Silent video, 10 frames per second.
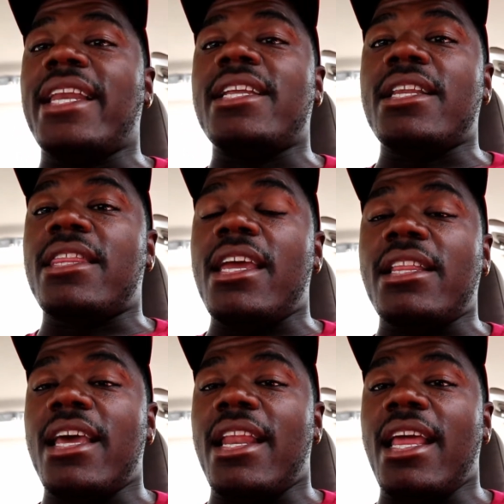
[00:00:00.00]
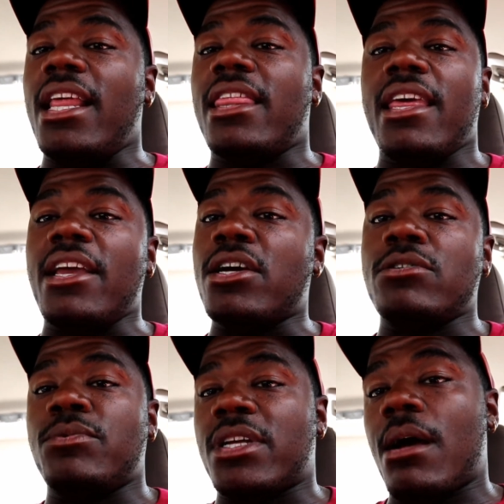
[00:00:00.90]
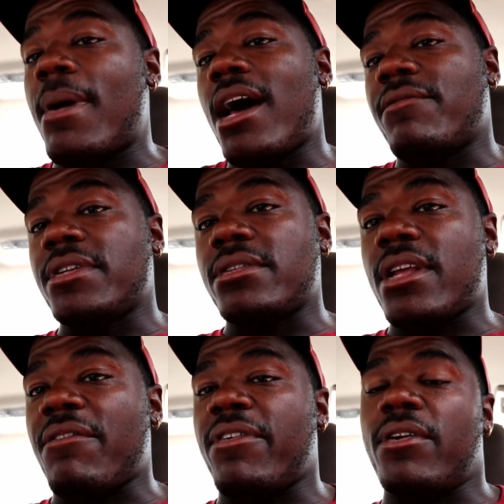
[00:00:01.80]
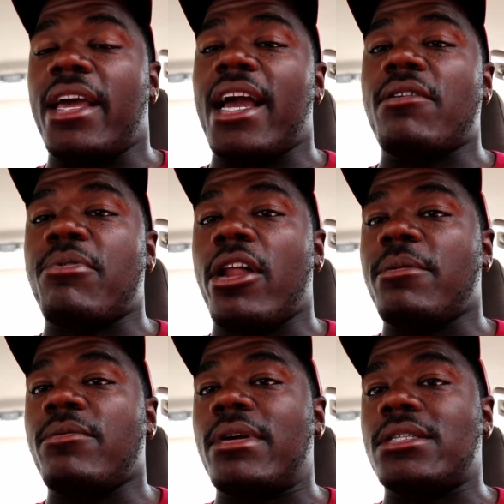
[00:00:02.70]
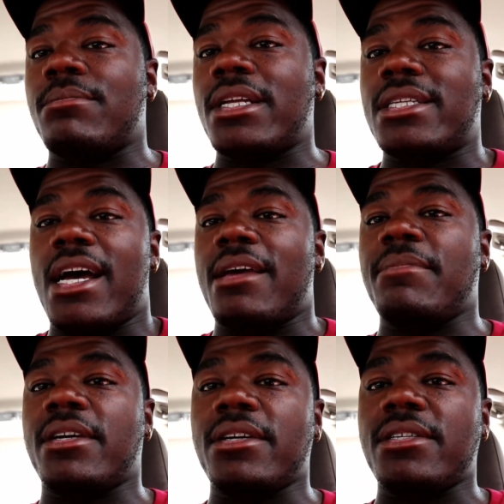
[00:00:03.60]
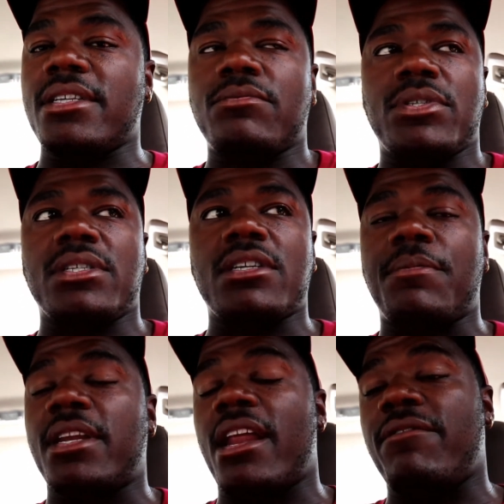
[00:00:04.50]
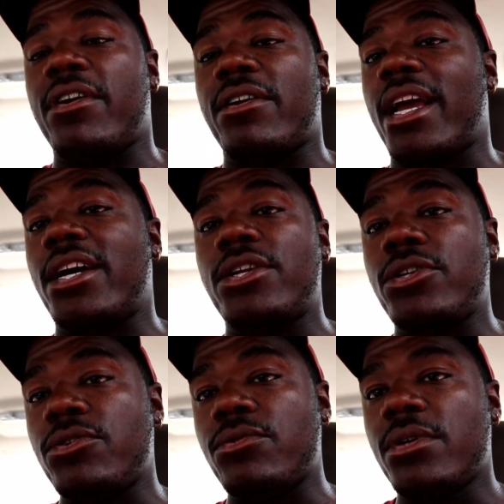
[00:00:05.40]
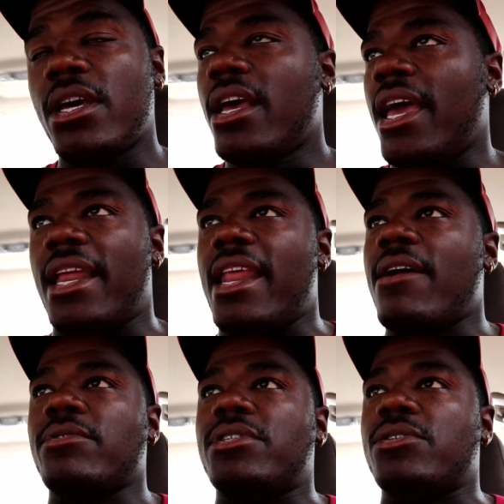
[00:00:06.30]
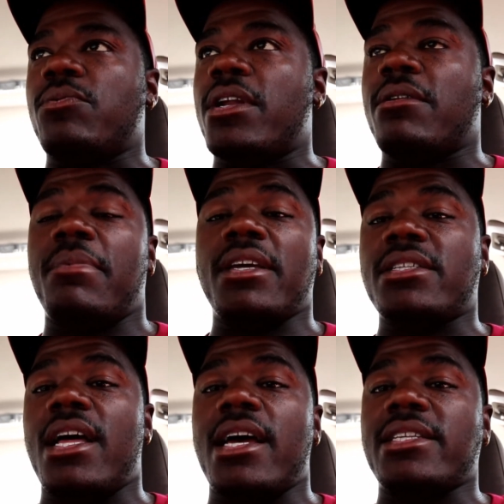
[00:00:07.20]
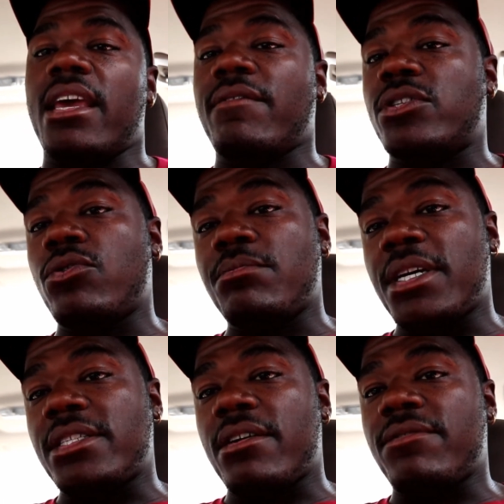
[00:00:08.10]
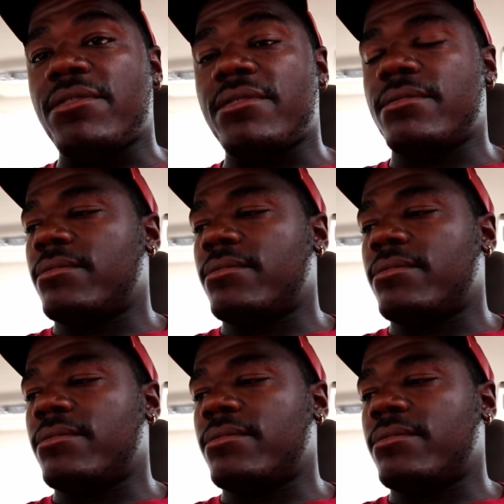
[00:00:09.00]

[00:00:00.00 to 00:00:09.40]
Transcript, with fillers: I didn't think that anything good would come out of it. I felt like I'd probably be wasting my time because it was just something that I figured I couldn't do. And that was just one of the biggest lies I ever told myself.